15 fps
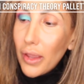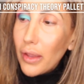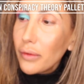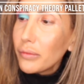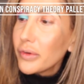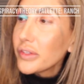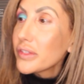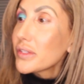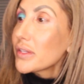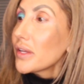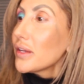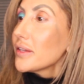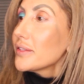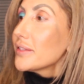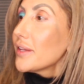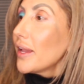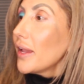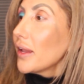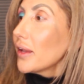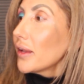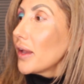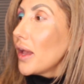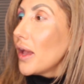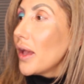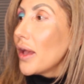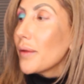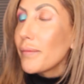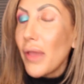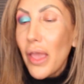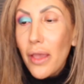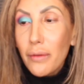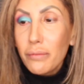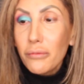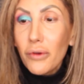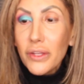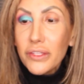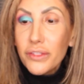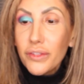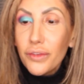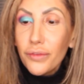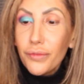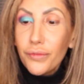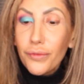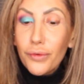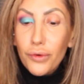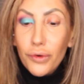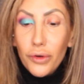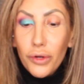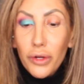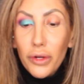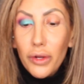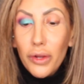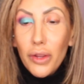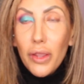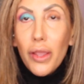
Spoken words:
and we're just going to take M124